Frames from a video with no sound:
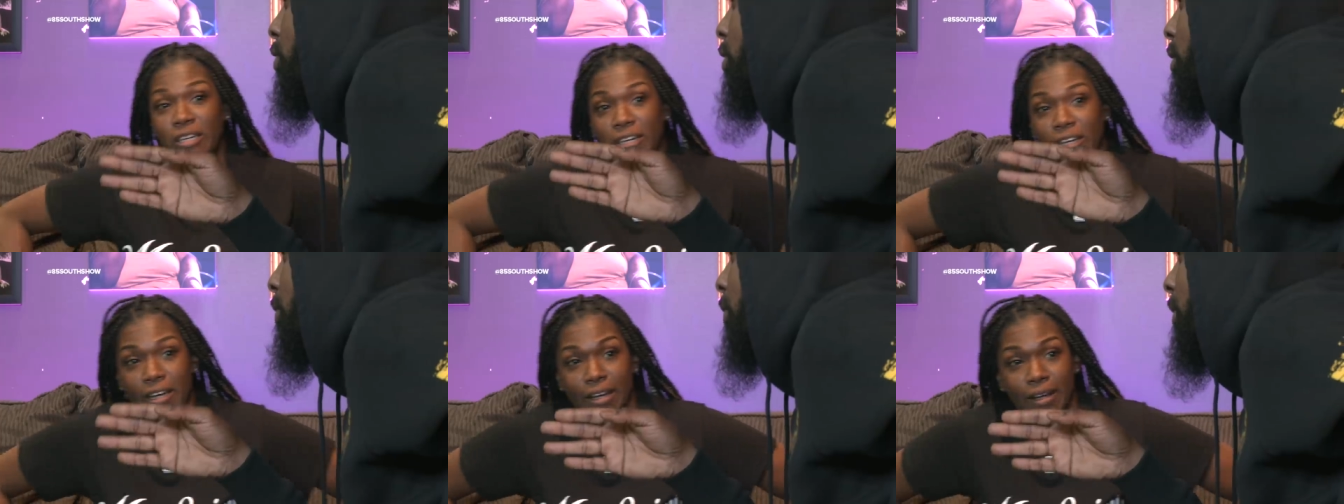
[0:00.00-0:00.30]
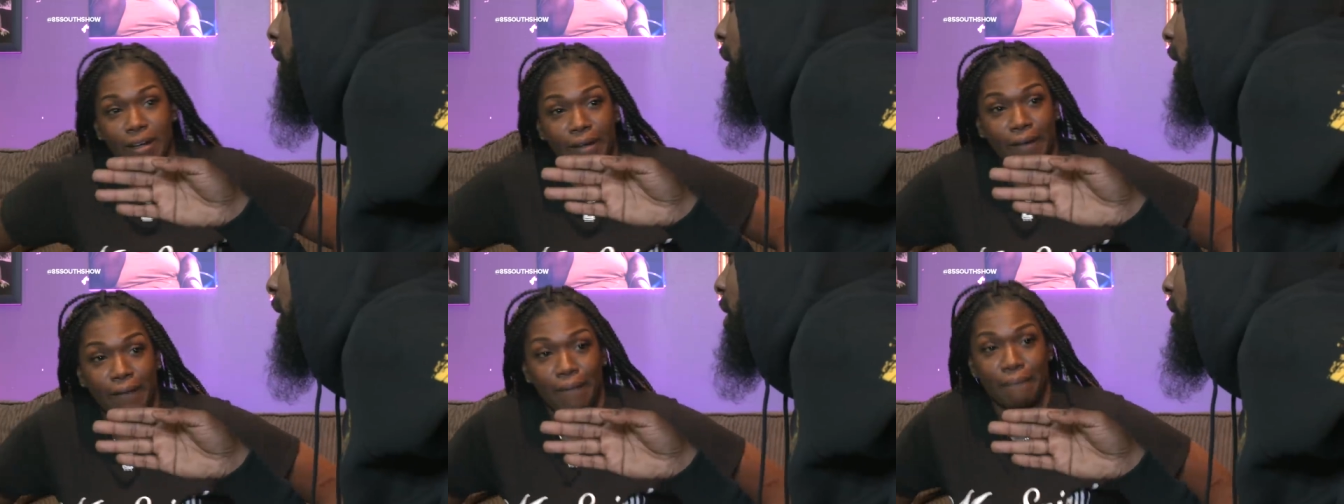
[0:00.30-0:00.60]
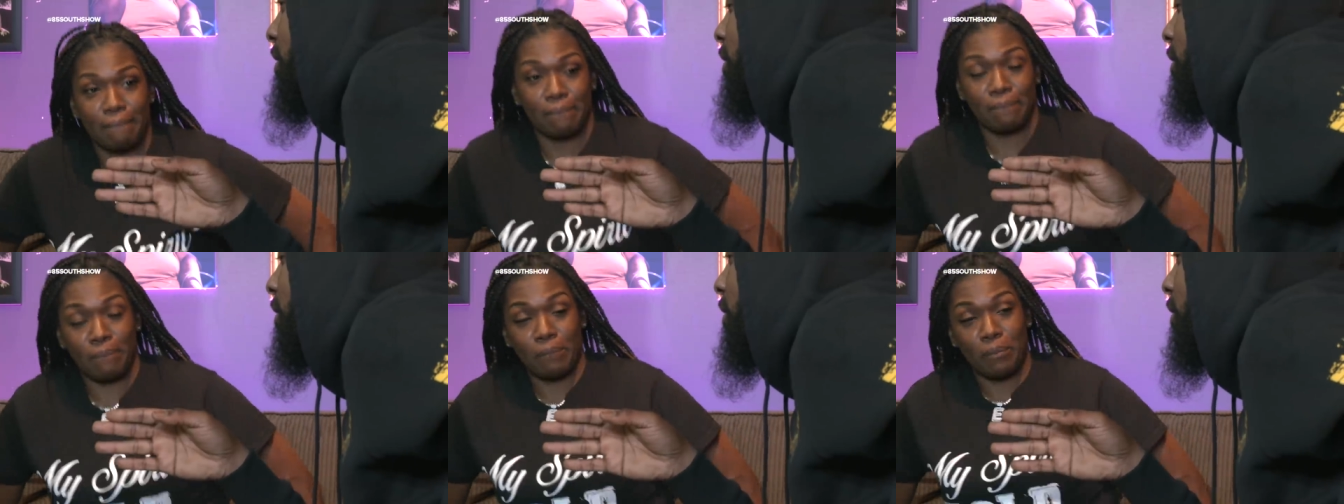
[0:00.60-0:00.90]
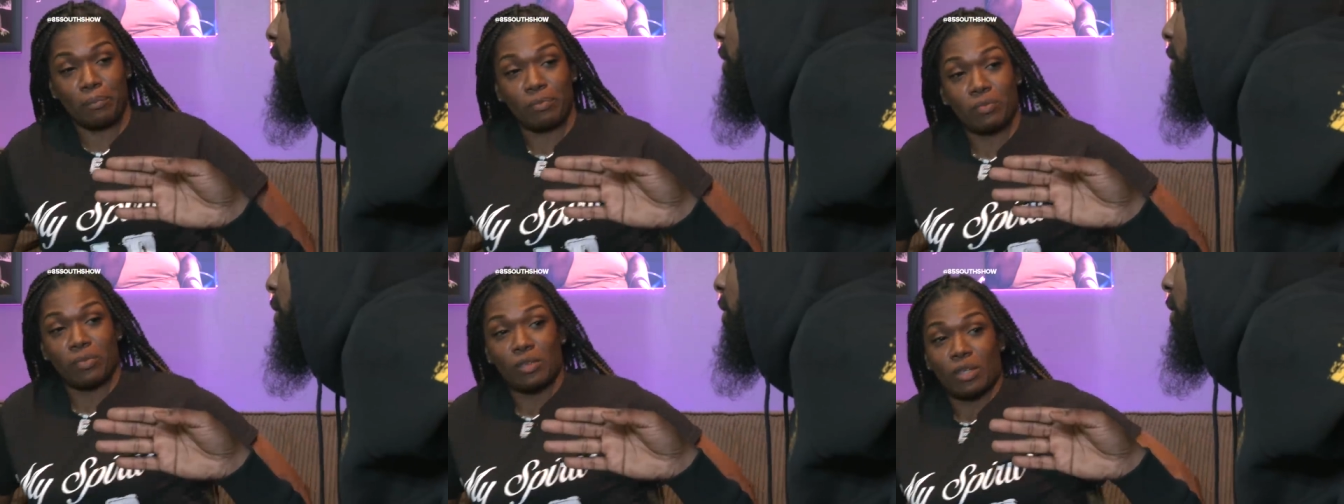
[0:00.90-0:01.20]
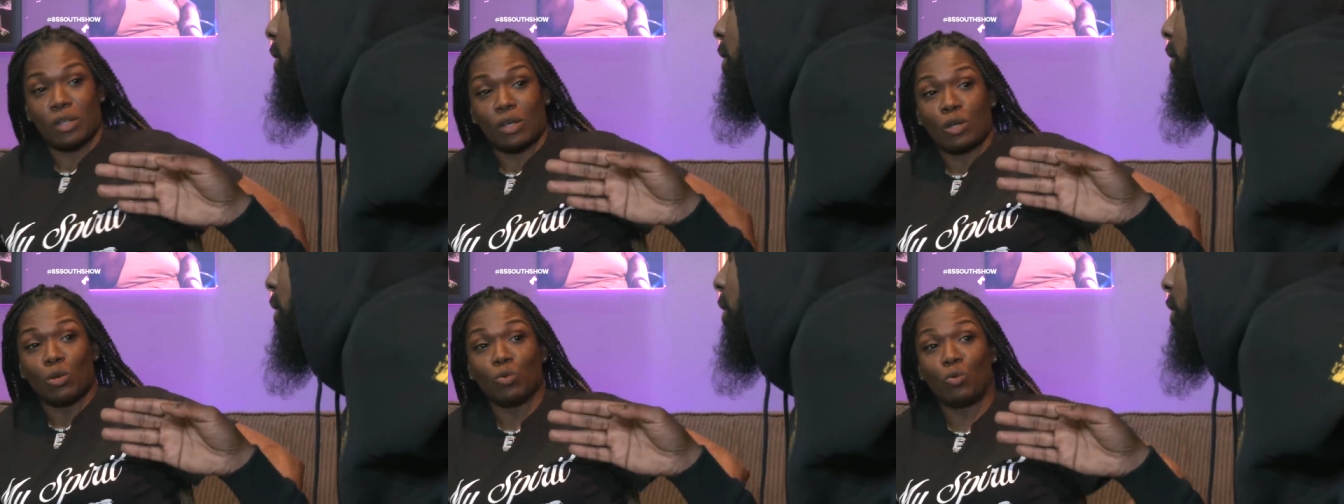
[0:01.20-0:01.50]
Brewster's Place
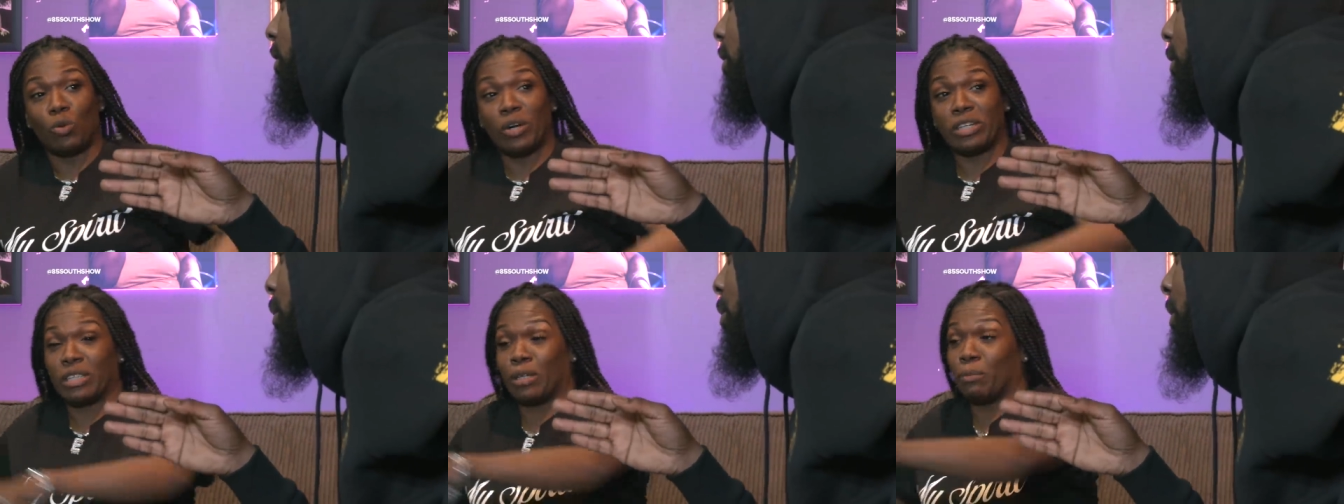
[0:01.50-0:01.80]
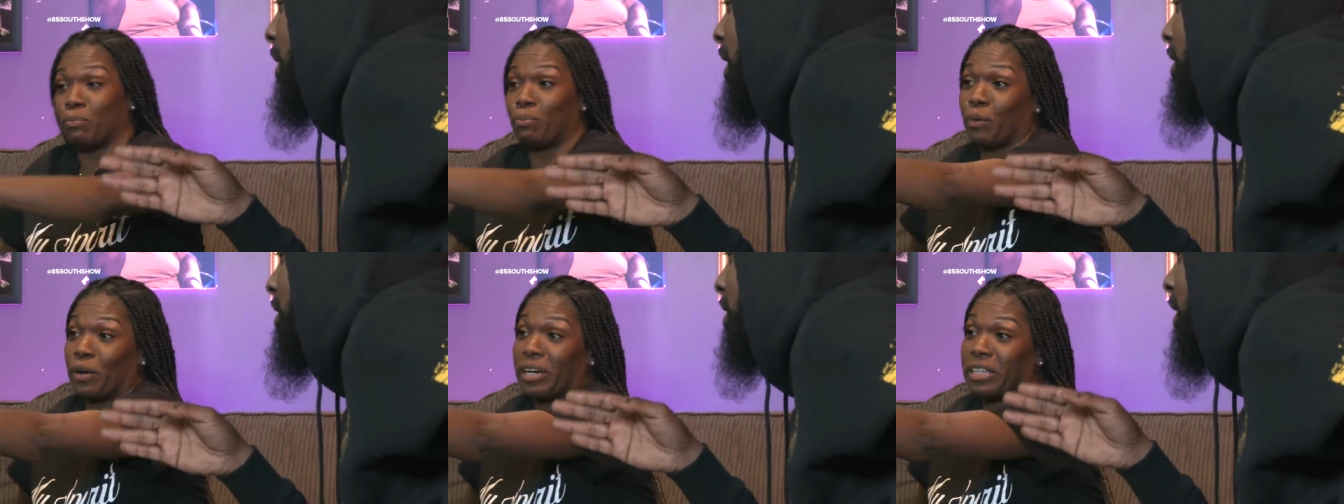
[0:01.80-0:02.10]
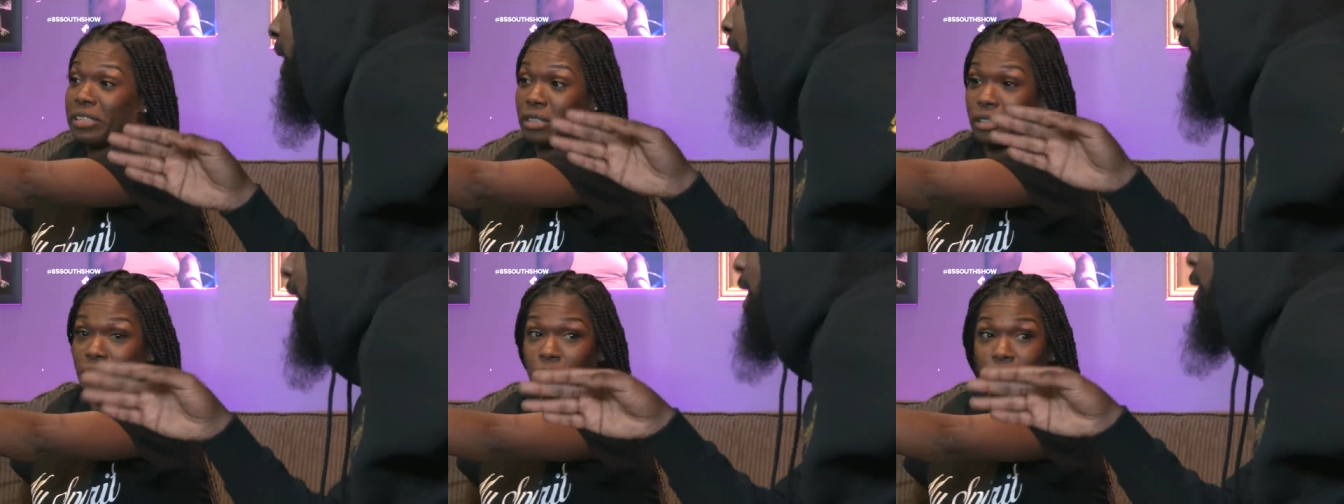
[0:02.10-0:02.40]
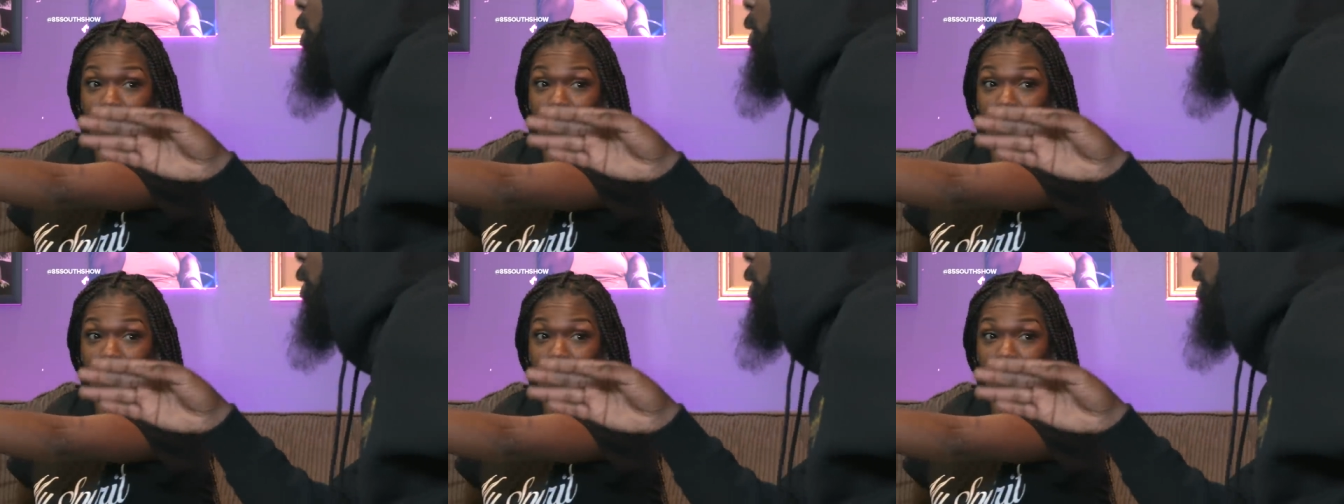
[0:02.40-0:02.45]
with the meets,